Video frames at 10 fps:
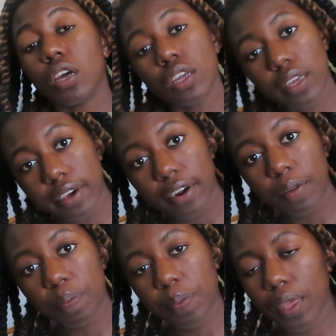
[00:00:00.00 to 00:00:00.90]
a year.
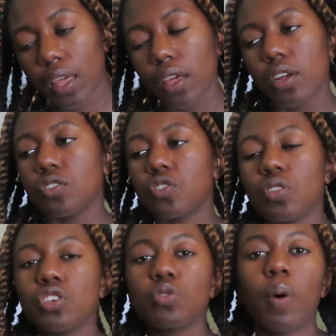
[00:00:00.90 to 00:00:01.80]
So
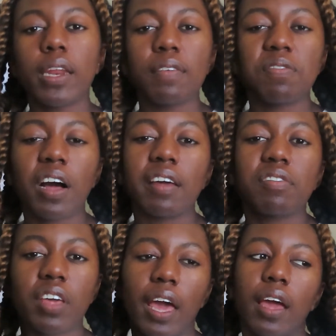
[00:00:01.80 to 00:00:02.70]
the
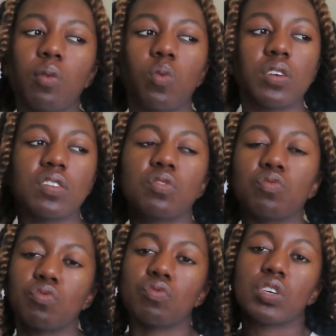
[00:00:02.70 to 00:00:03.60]
$25K wasn't
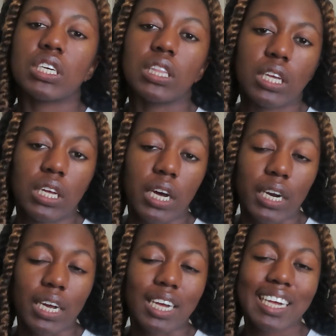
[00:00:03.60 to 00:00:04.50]
really
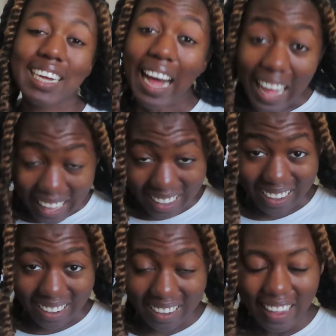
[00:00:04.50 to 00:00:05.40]
gonna cut
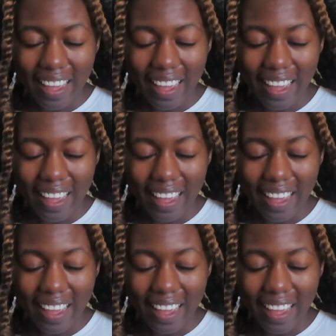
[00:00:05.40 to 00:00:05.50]
it.